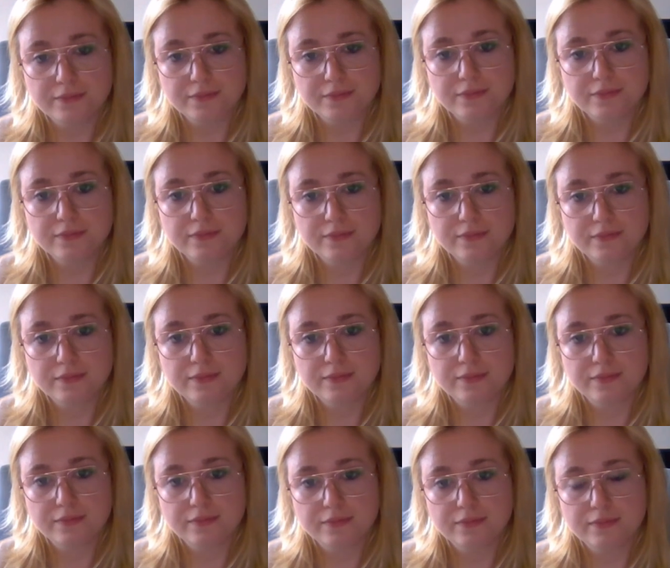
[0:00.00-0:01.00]

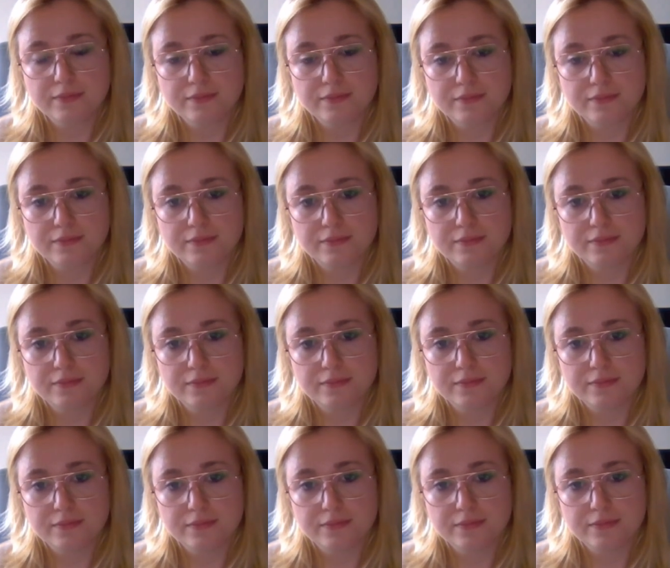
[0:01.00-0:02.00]

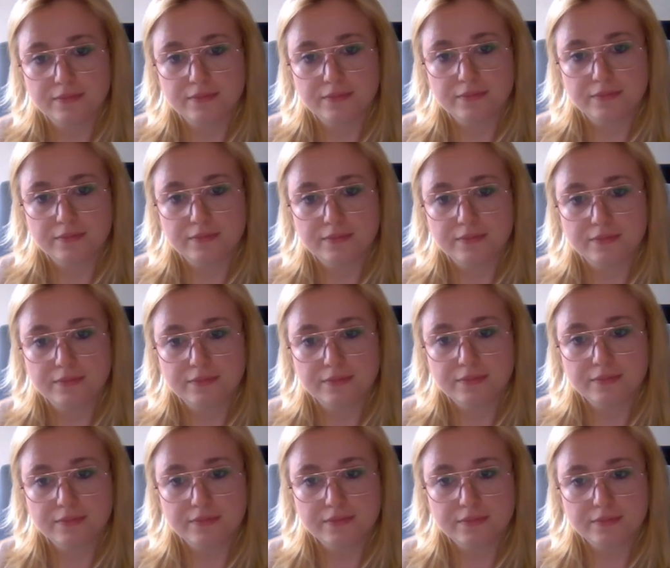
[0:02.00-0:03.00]

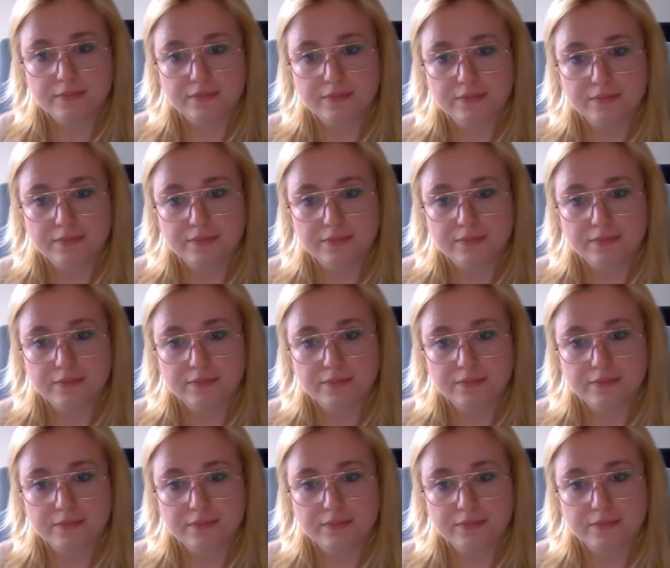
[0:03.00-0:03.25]
[no speech]